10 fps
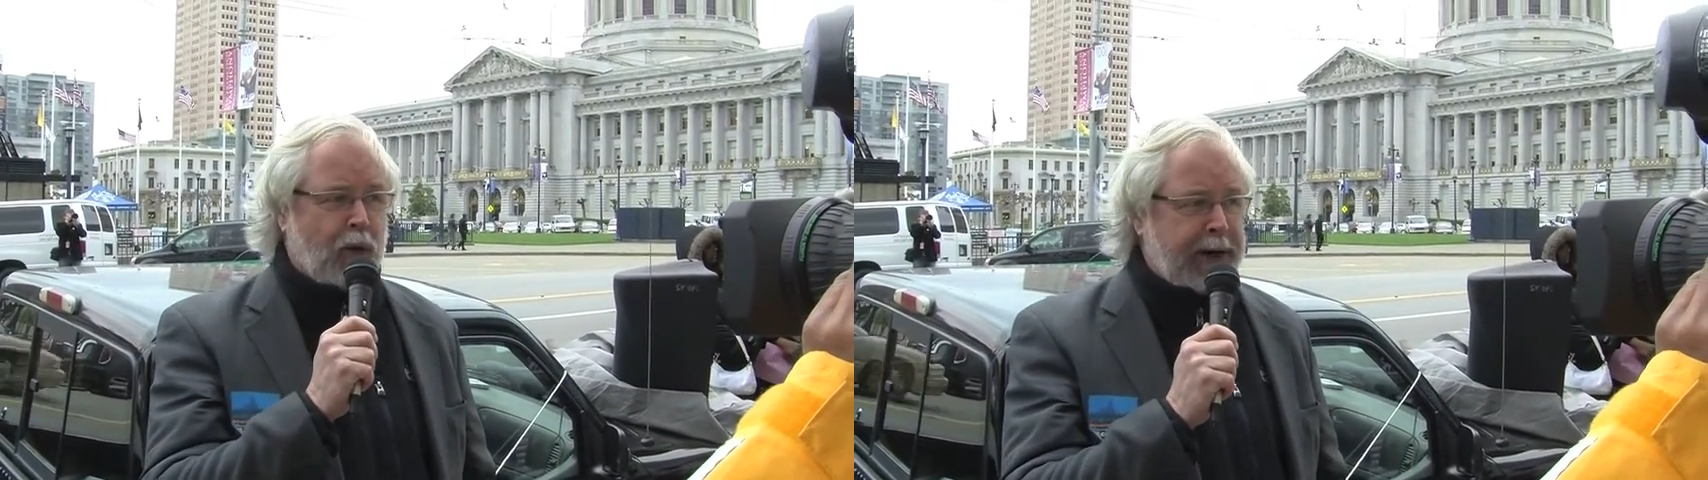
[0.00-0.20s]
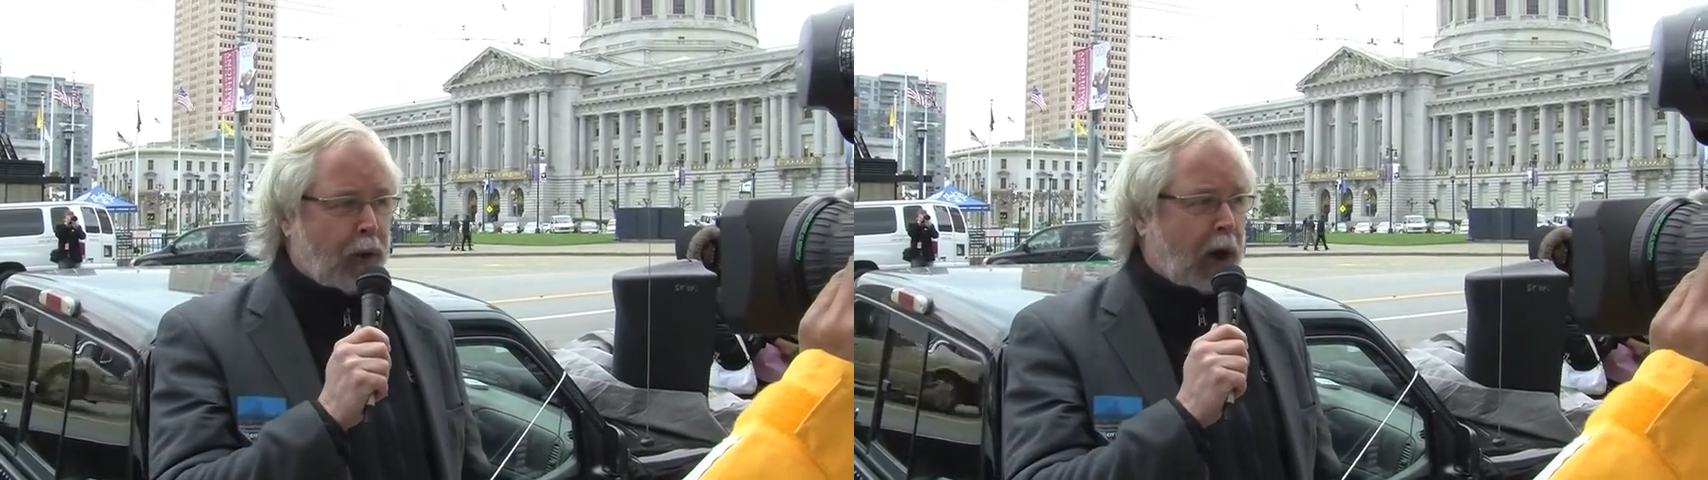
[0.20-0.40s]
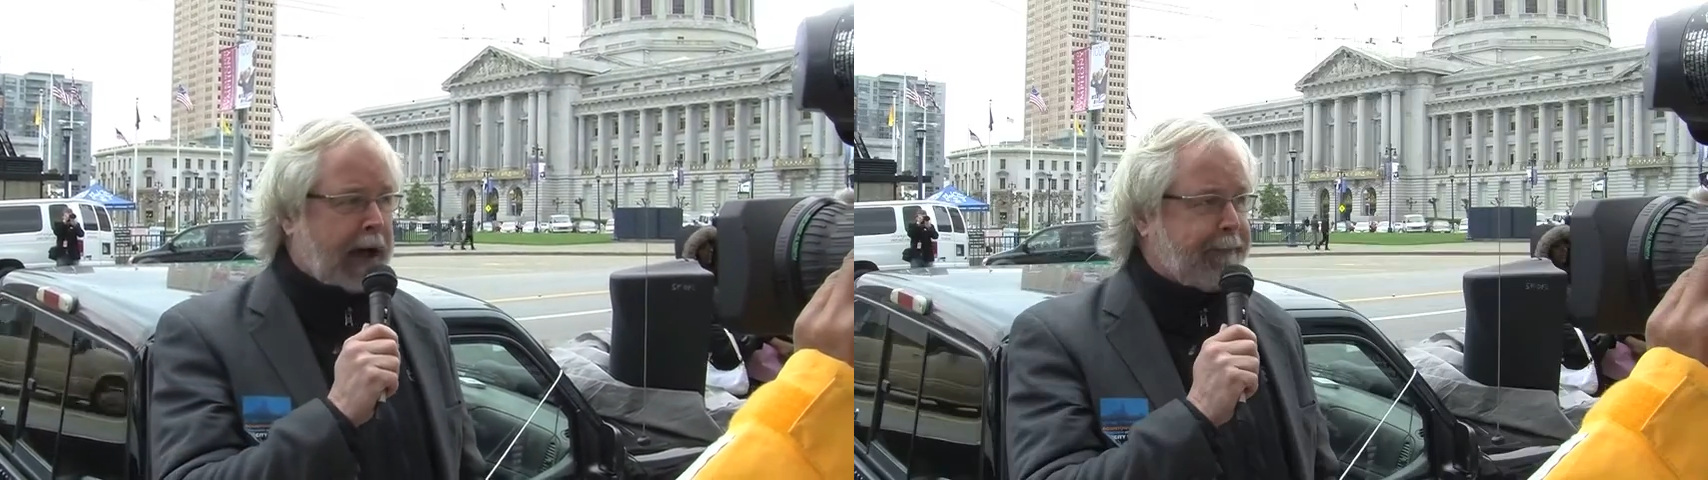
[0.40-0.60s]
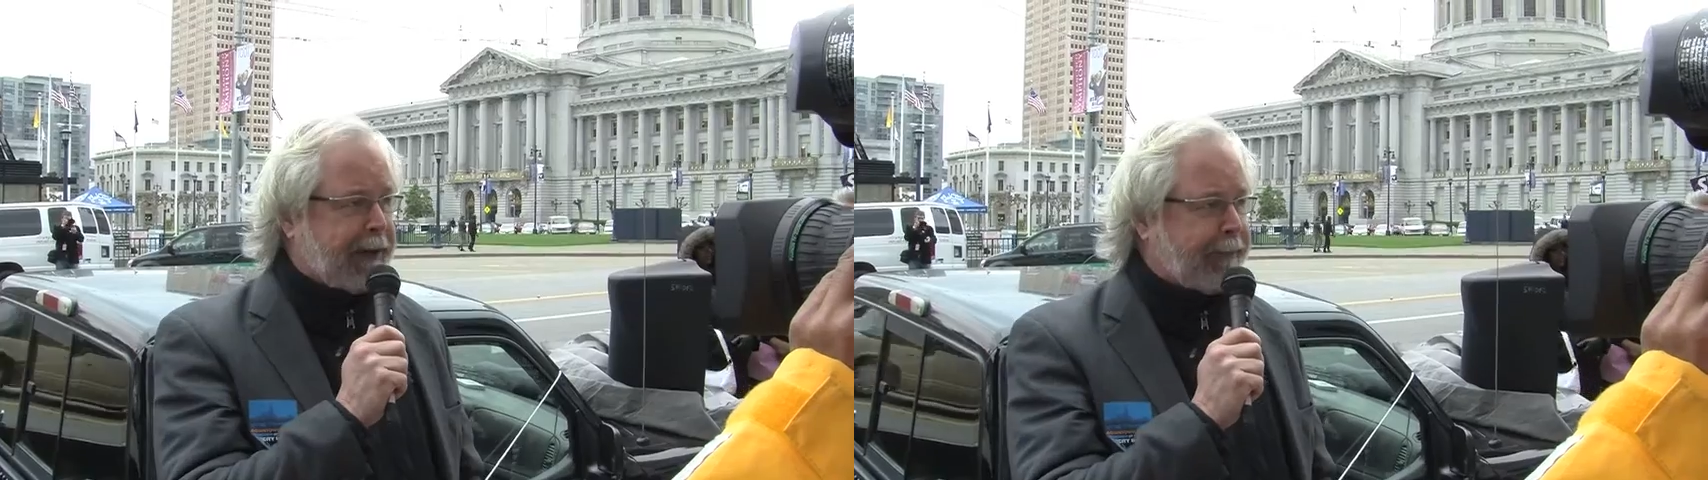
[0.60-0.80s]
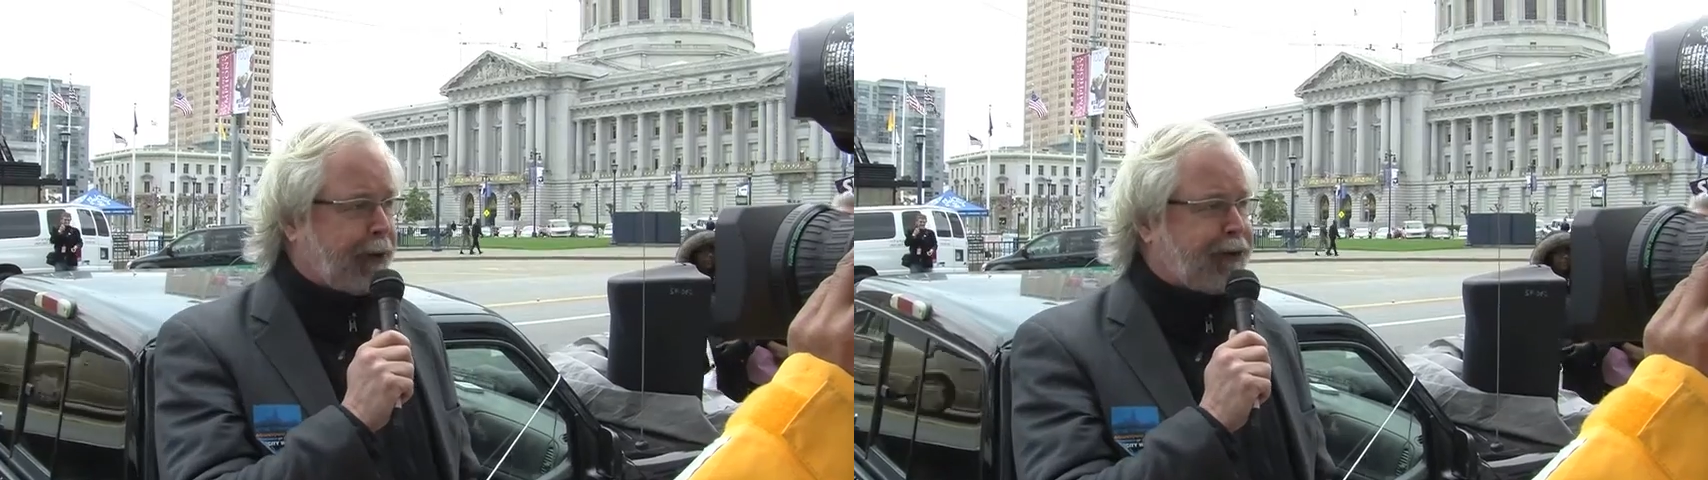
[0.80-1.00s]
we want
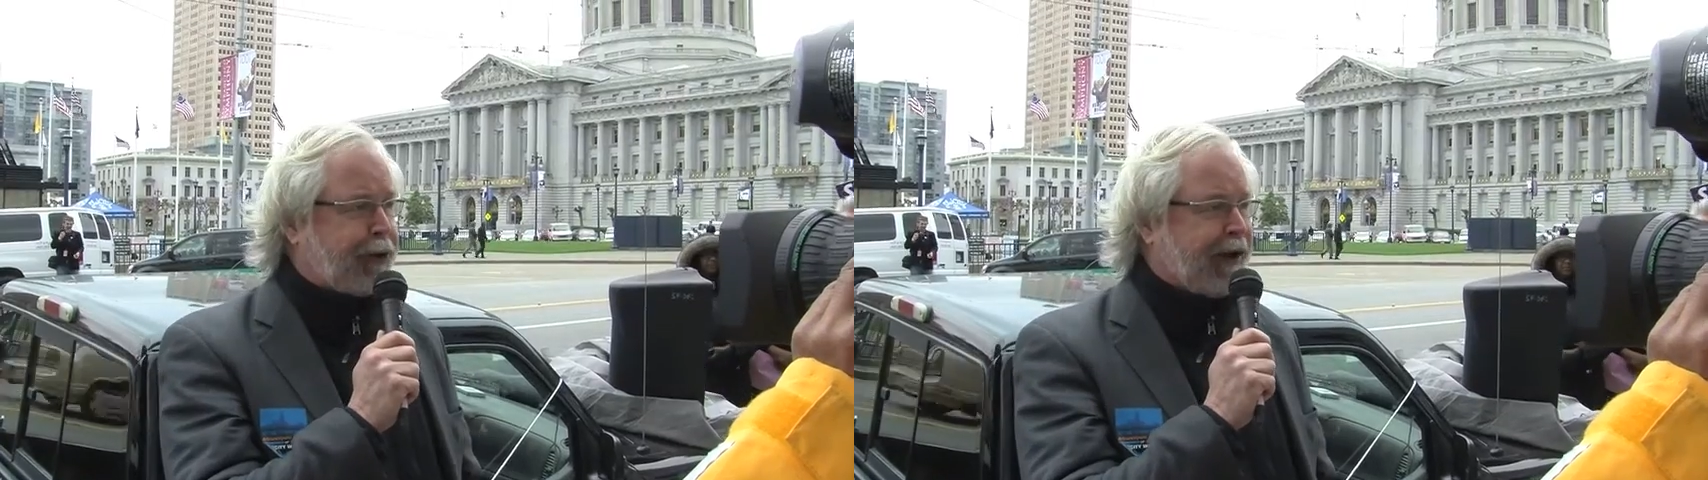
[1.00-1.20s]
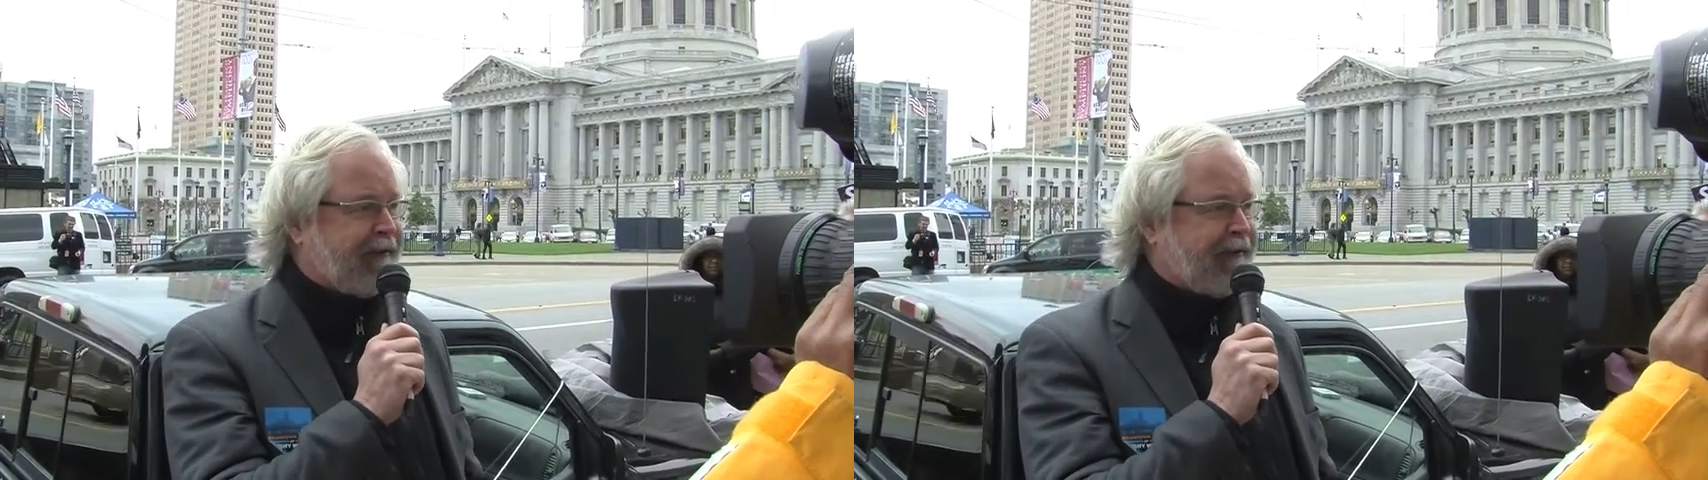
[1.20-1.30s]
people to